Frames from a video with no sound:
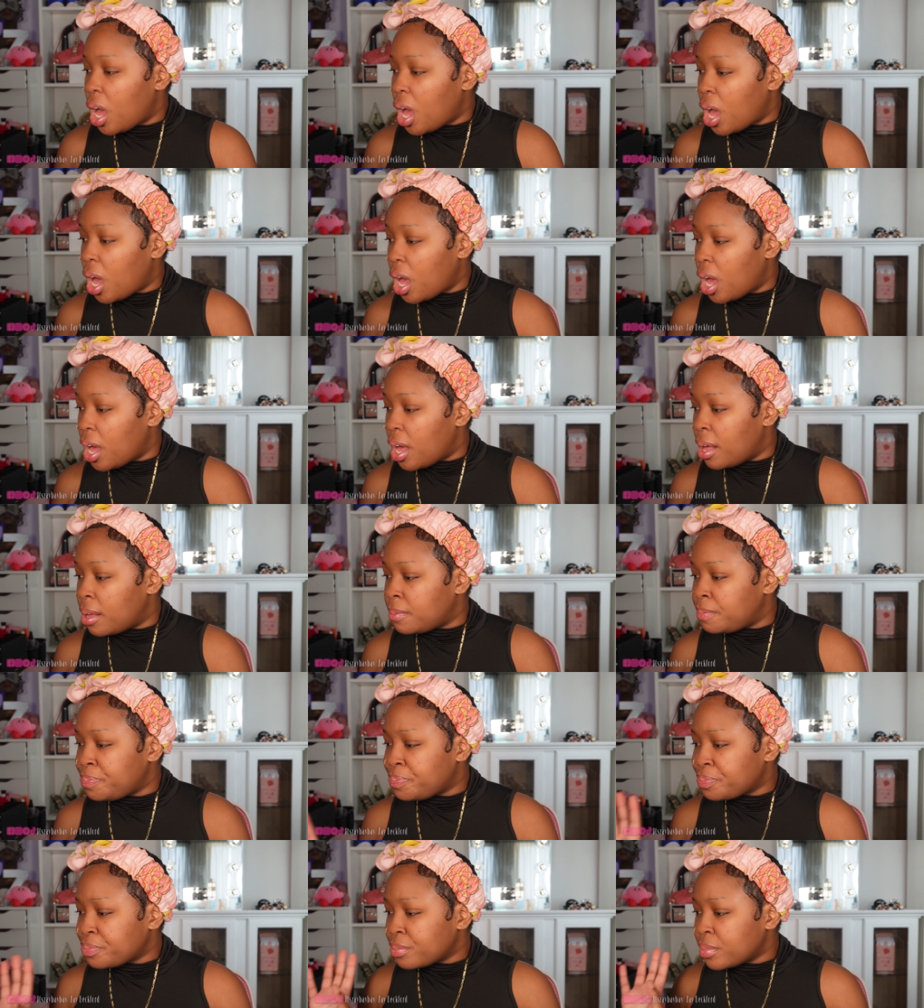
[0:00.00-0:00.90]

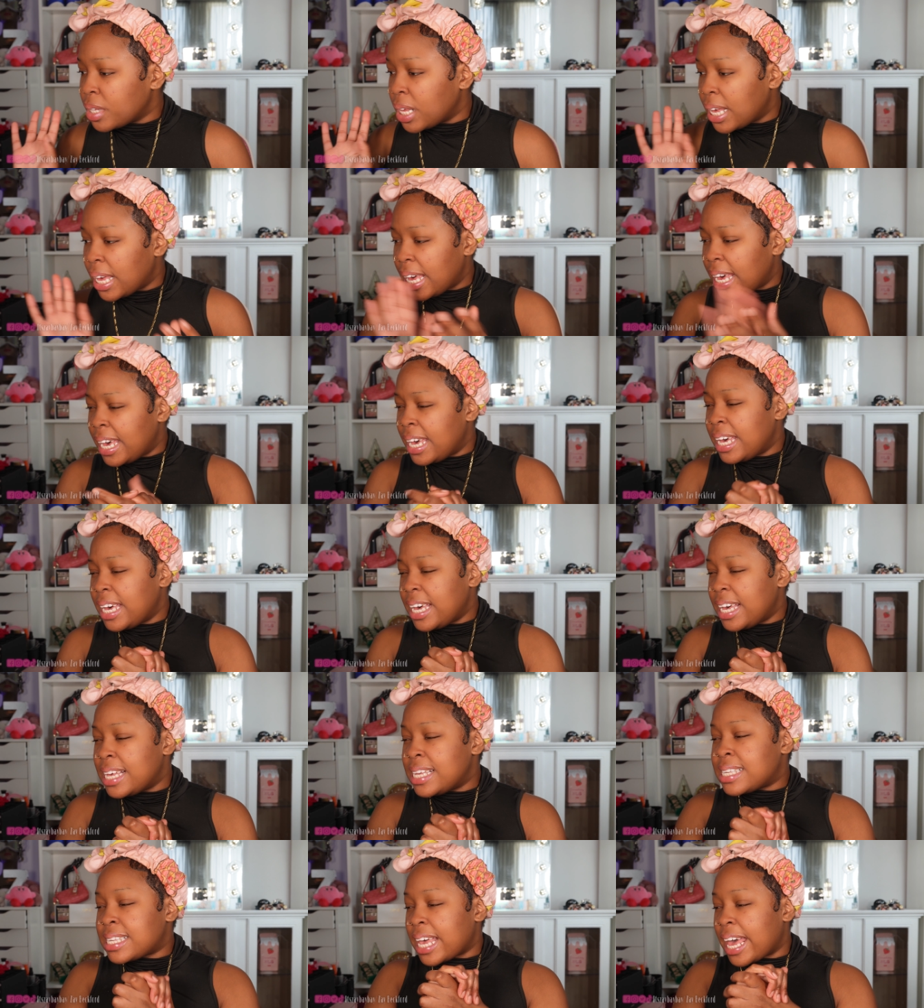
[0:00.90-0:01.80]
Um, it
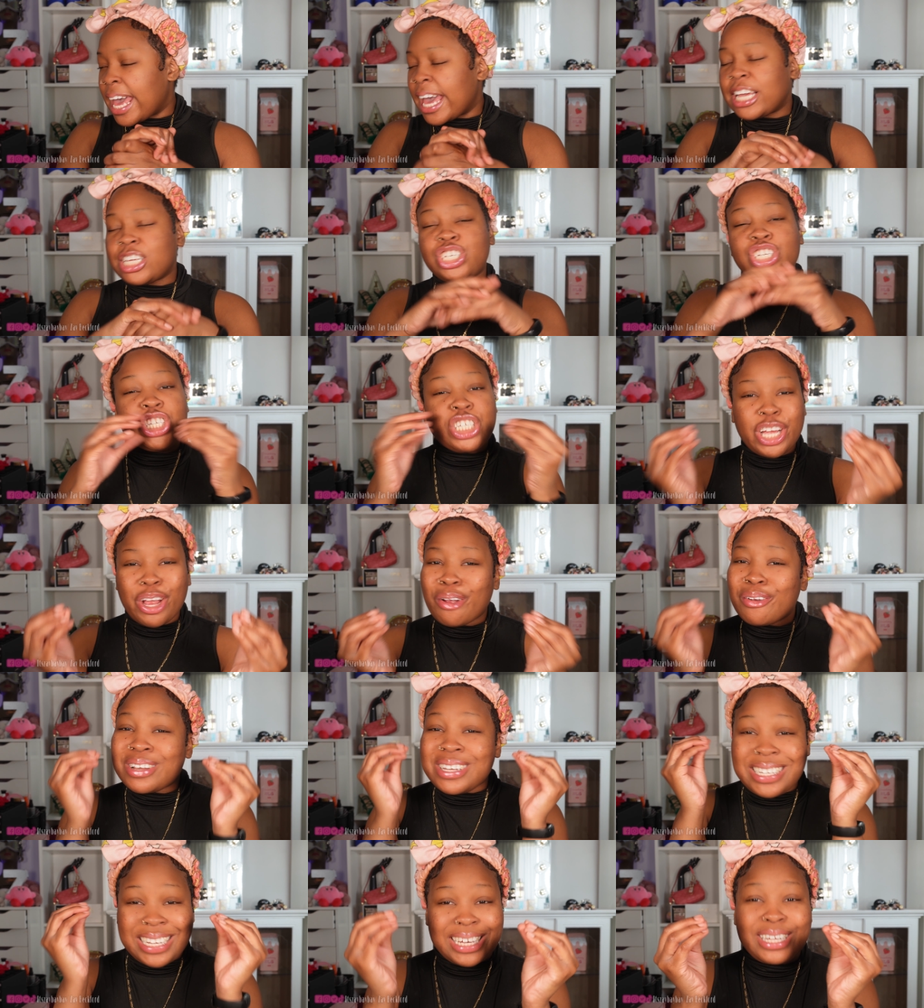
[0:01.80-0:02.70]
is a
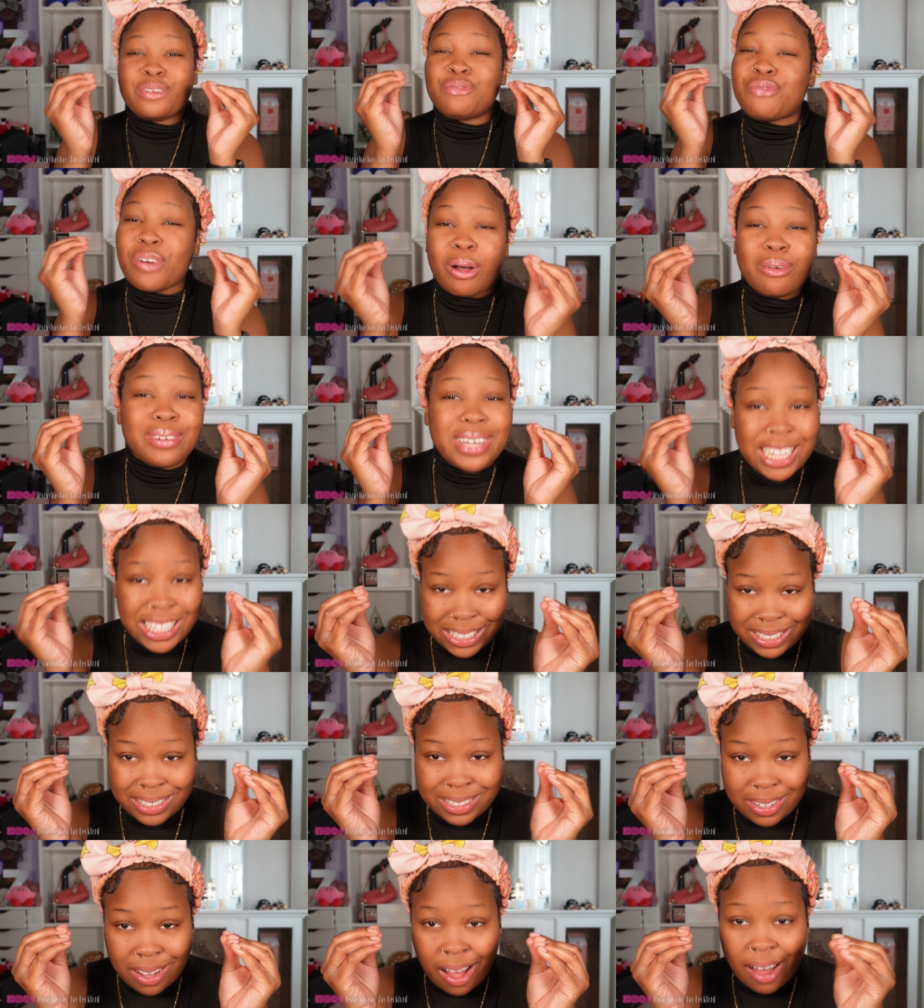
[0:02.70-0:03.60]
sheer tint
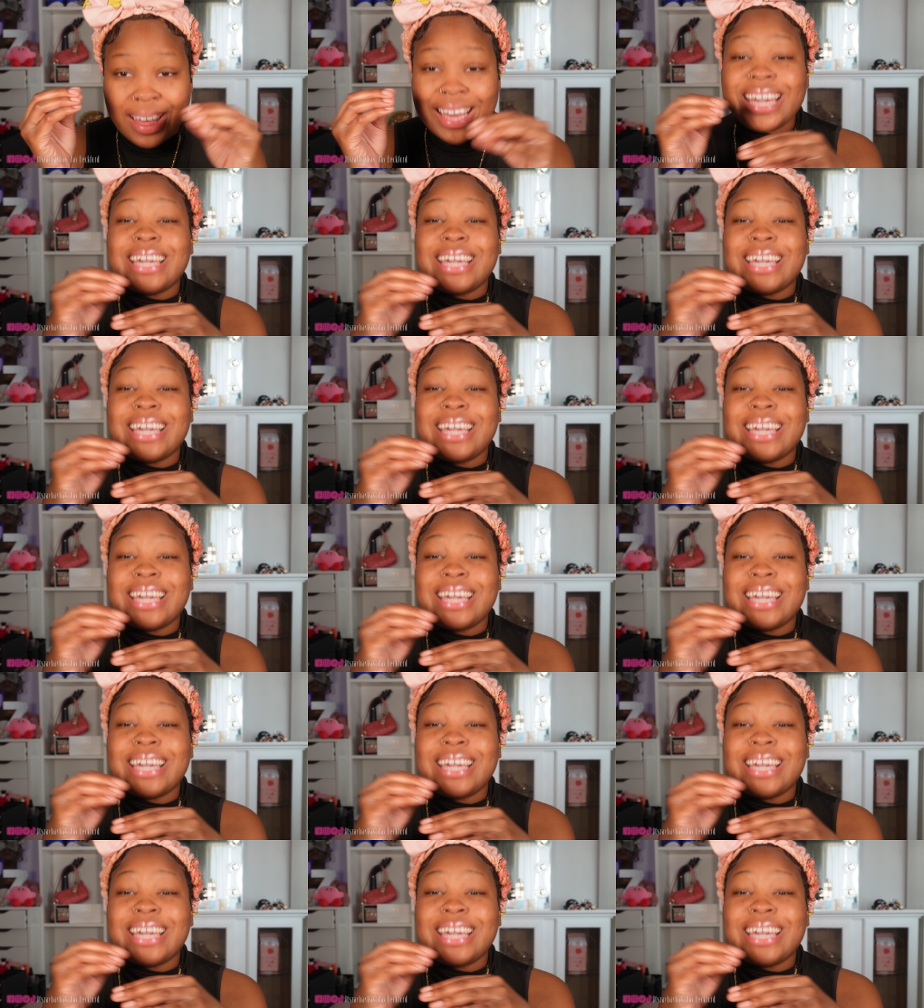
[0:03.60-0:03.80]
foundation, y'all.